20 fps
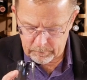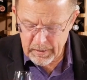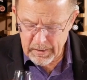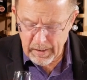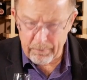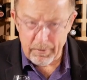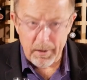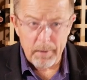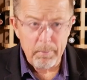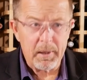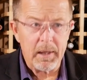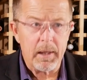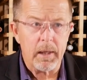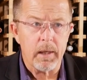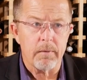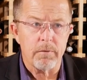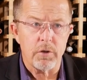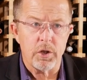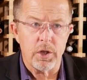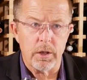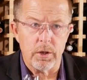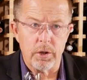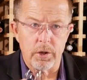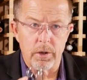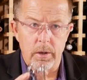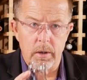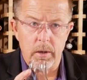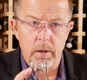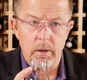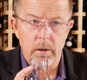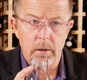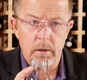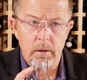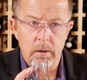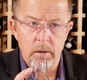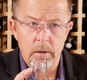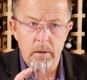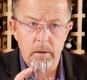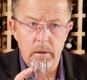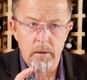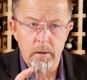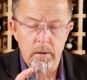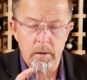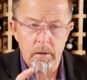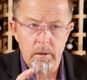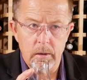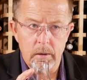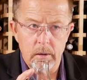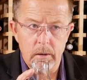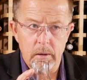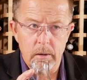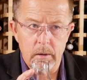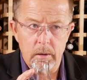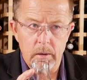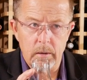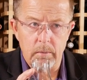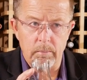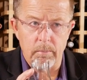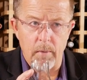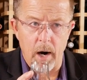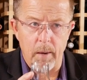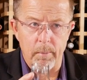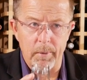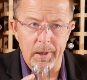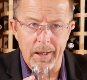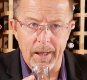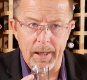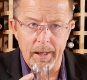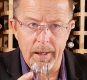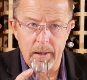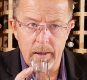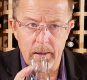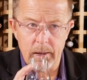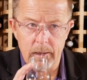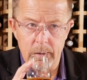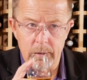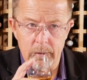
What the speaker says: Definitely a big hit of ginger, marmalade,